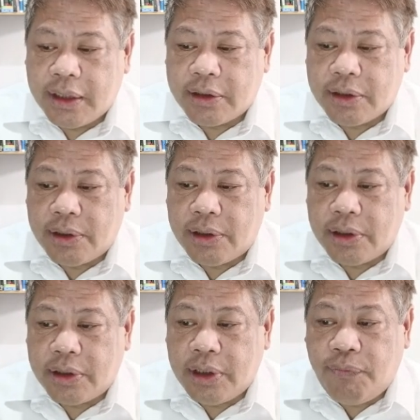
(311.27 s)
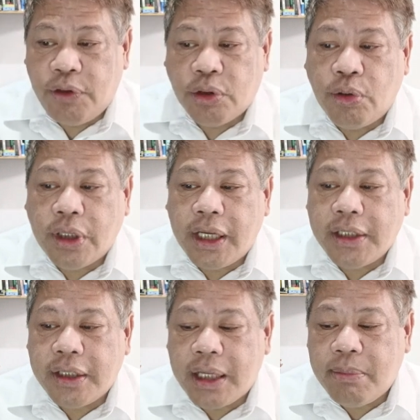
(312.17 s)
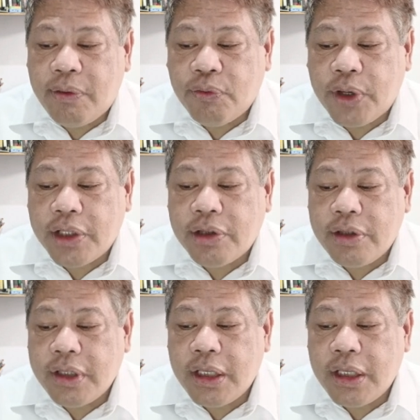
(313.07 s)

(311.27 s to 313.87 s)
So you if you totalize the number of questions,